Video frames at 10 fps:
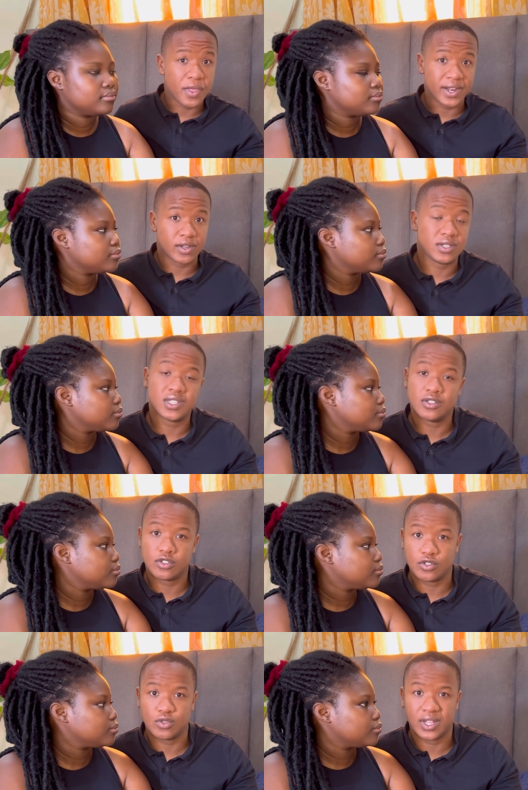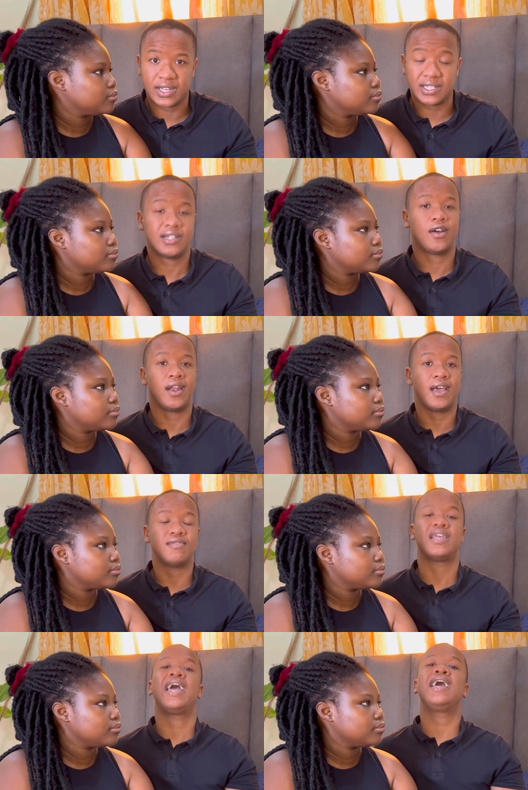Speaker 1: that He continues to do that in our
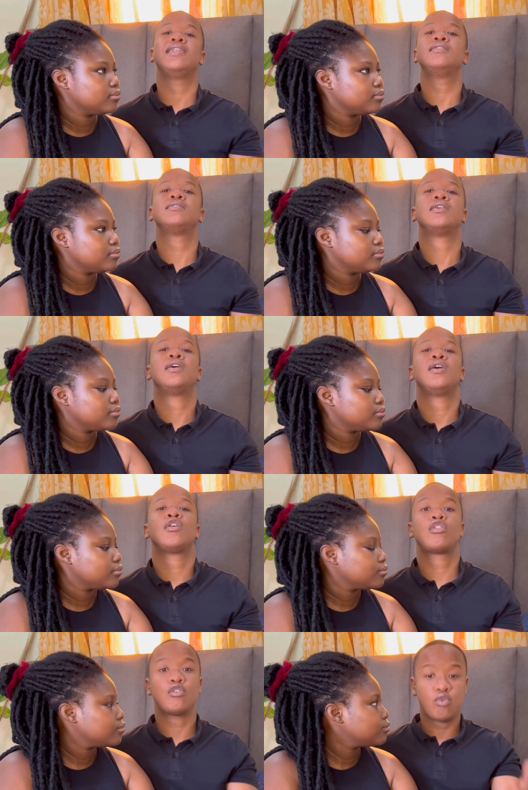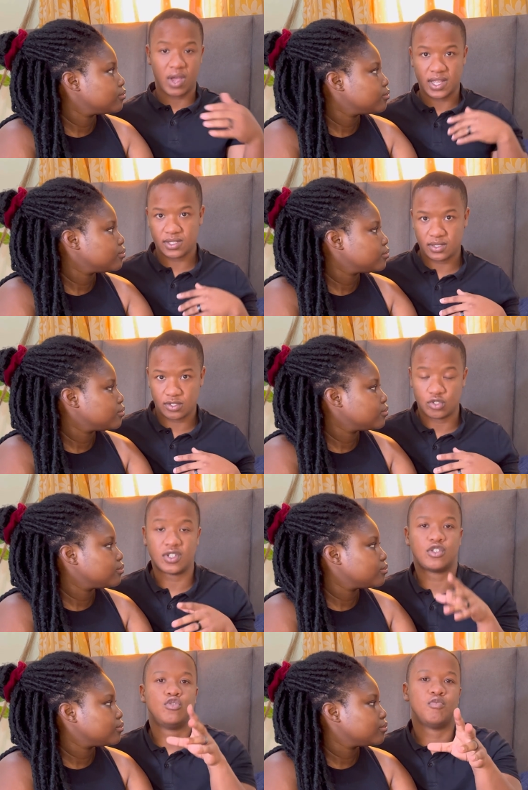lives and through us so
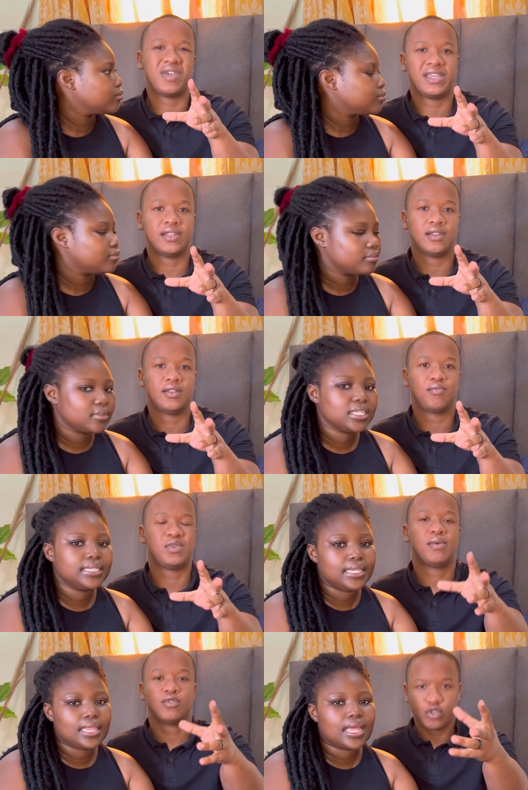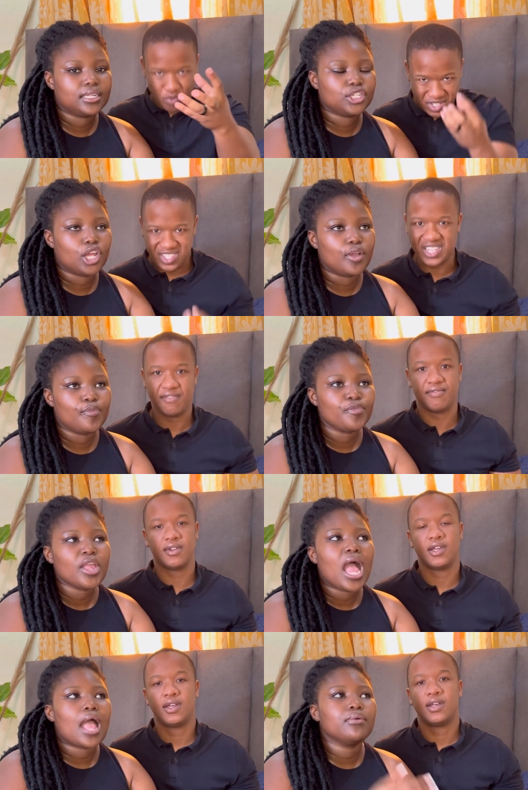that you may see that. Yeah.
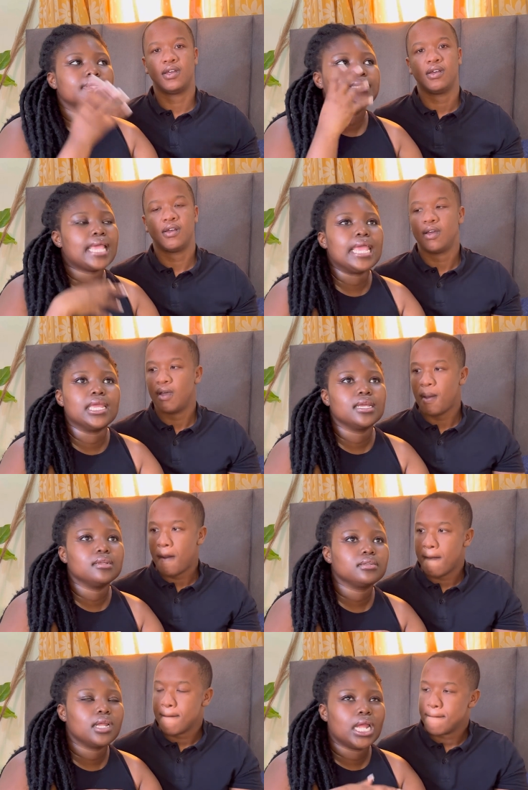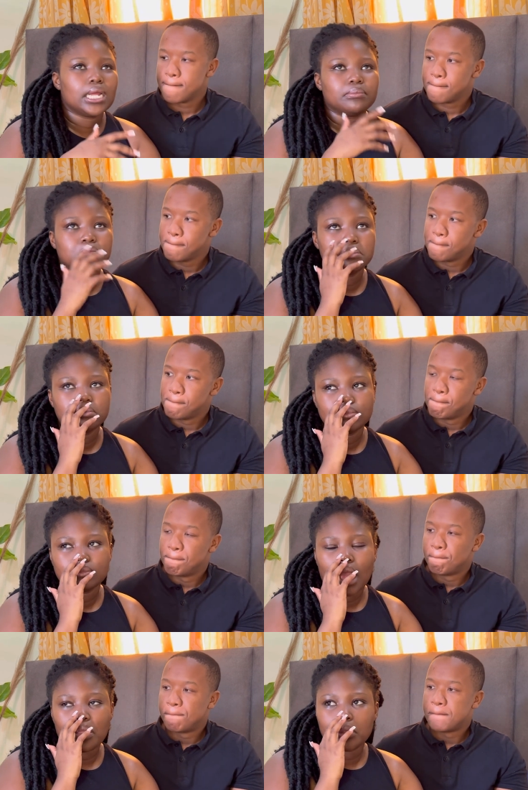
Speaker 2: I was saying, um,
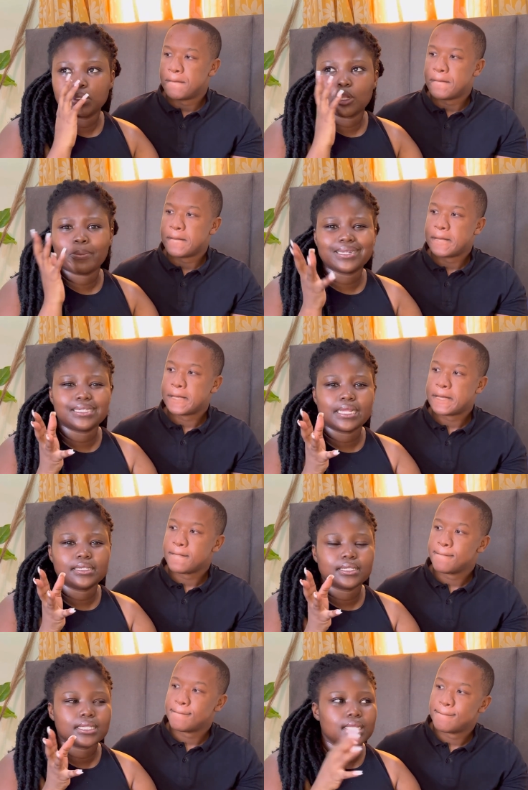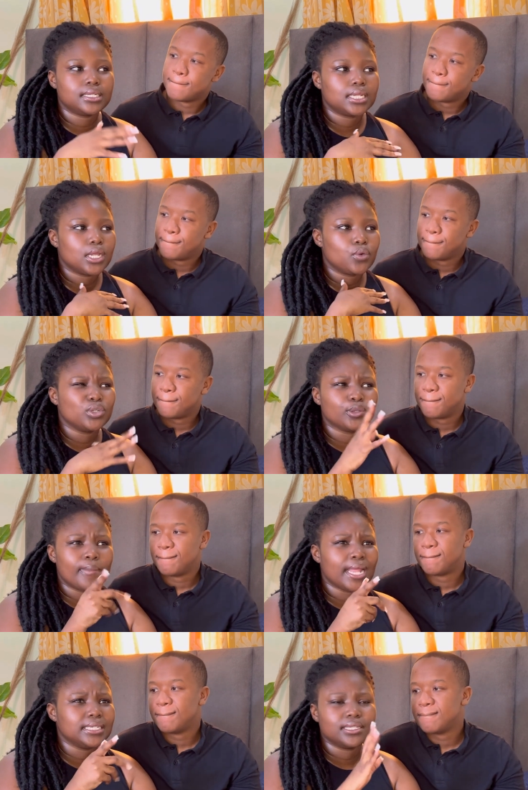I think it was on my status the other day or to
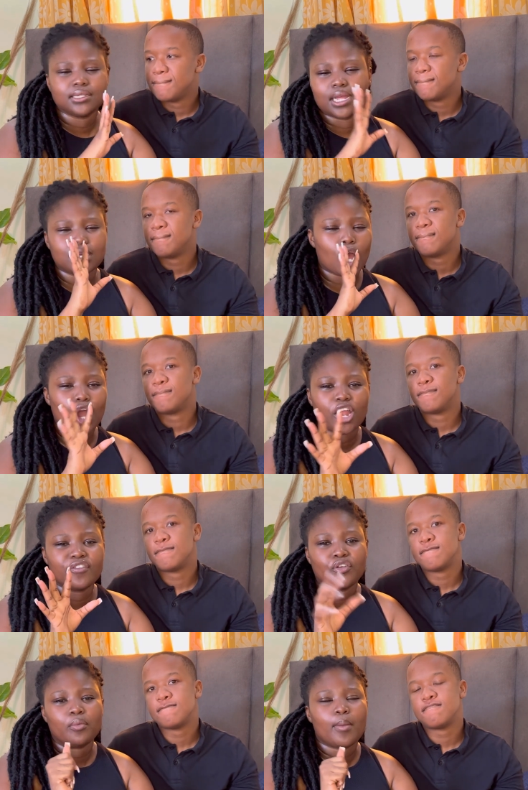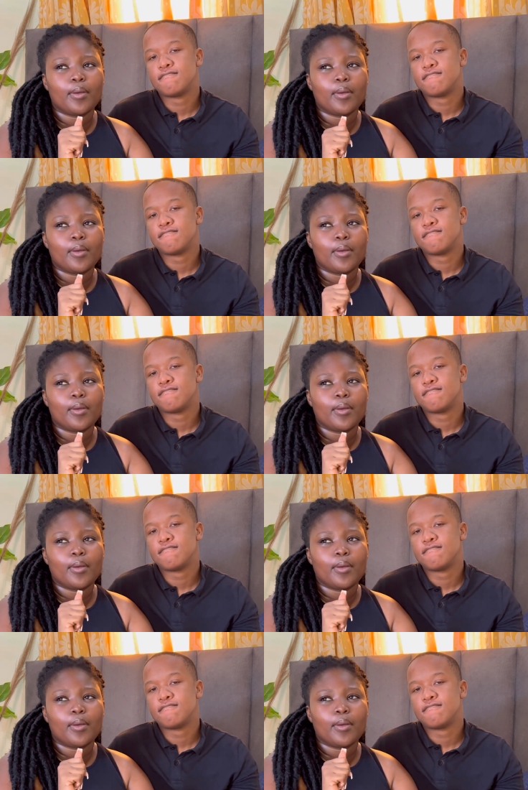Mandy, I, I can't even remember,